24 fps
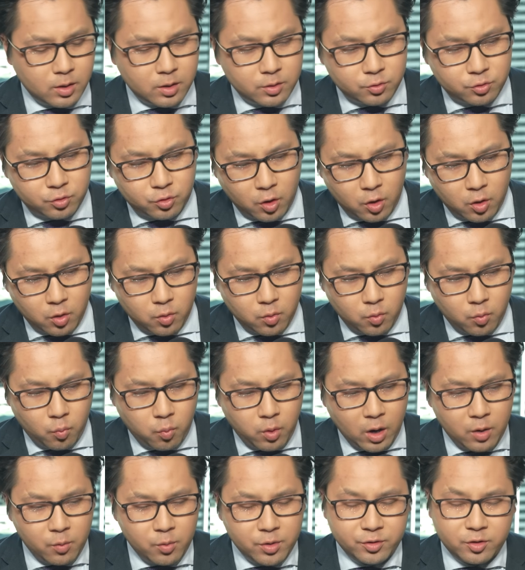So
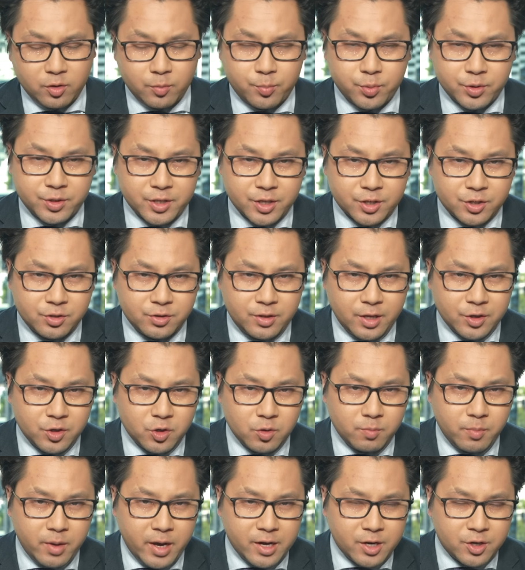what was the prediction that you
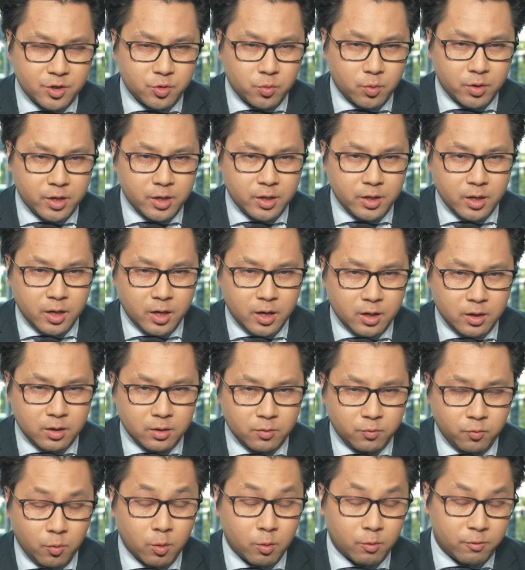made in
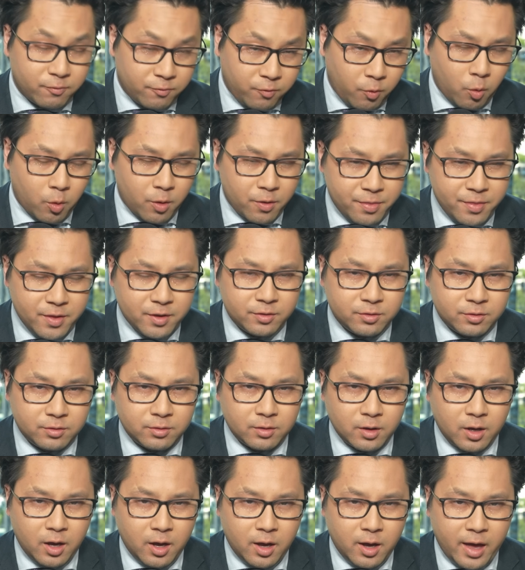for this
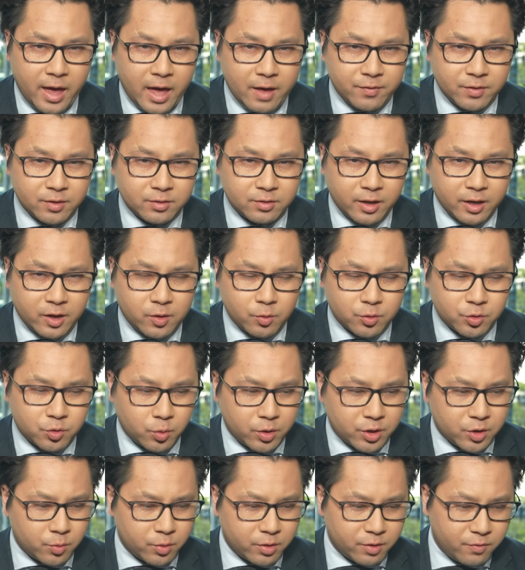halving cycle in
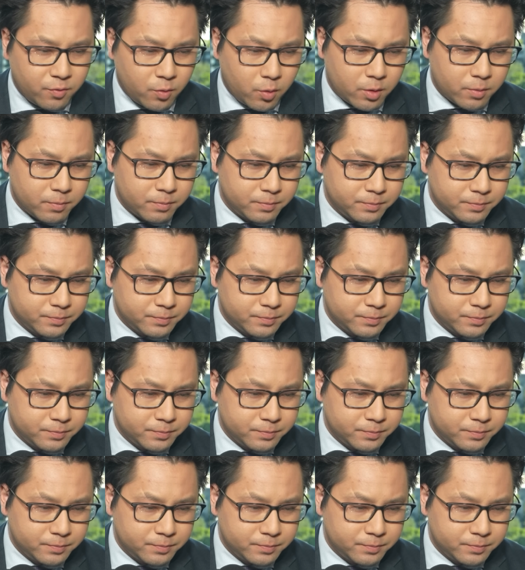2024?